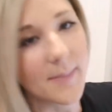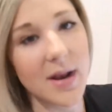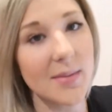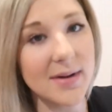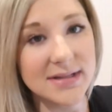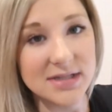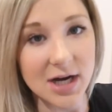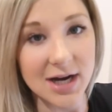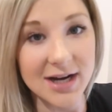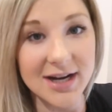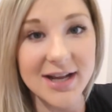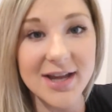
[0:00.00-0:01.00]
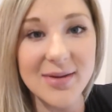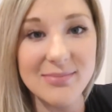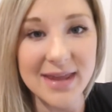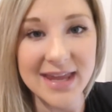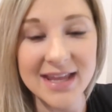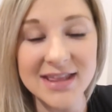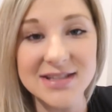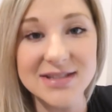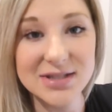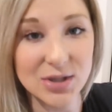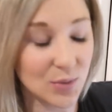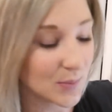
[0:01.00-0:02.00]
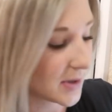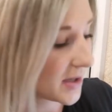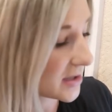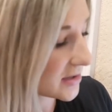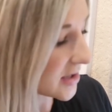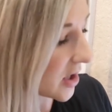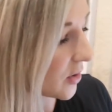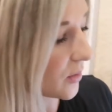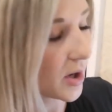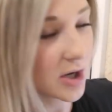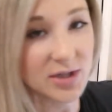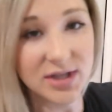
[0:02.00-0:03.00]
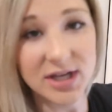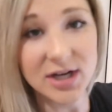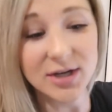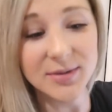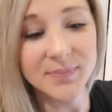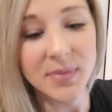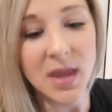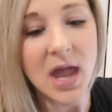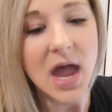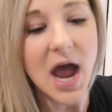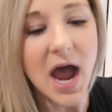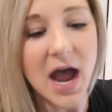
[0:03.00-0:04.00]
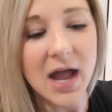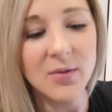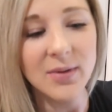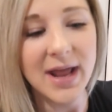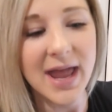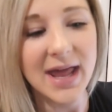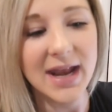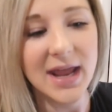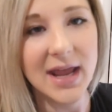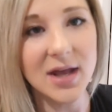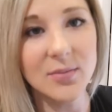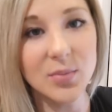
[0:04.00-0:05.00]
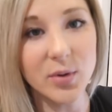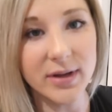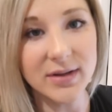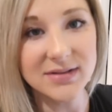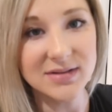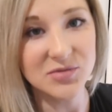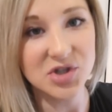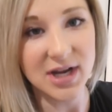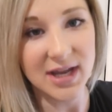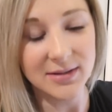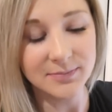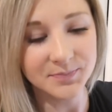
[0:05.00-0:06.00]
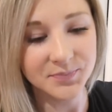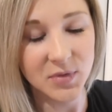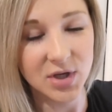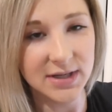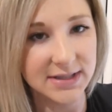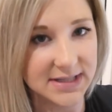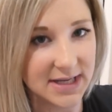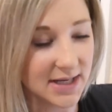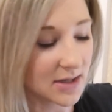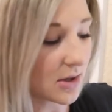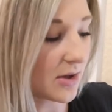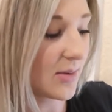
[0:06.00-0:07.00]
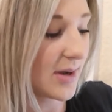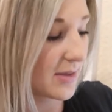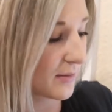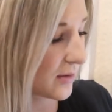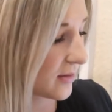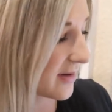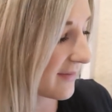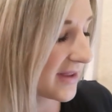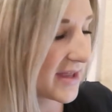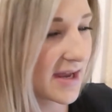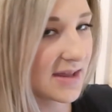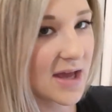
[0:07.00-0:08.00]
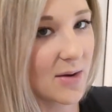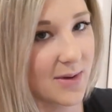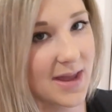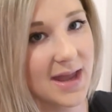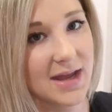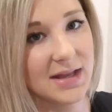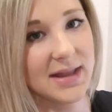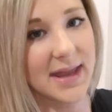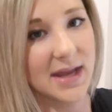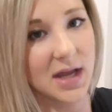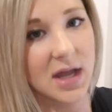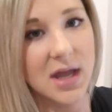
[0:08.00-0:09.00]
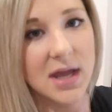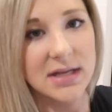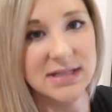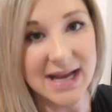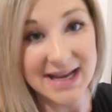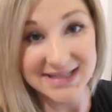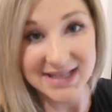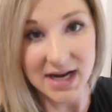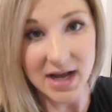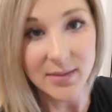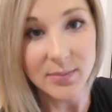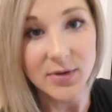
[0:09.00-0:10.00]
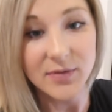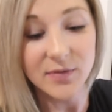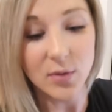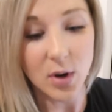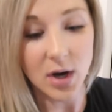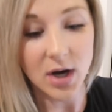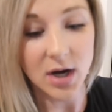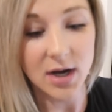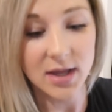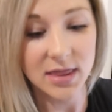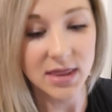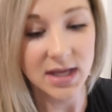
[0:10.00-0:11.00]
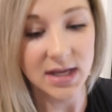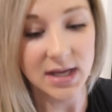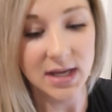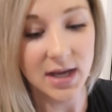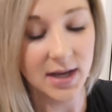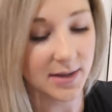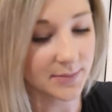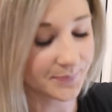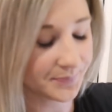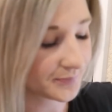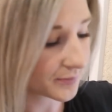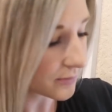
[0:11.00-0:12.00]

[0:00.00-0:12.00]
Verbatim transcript: But I'm gonna start making the soup. So earlier, I went ahead and boiled some chicken, cooked it all the way through and everything. That way I could like dice it up for the um,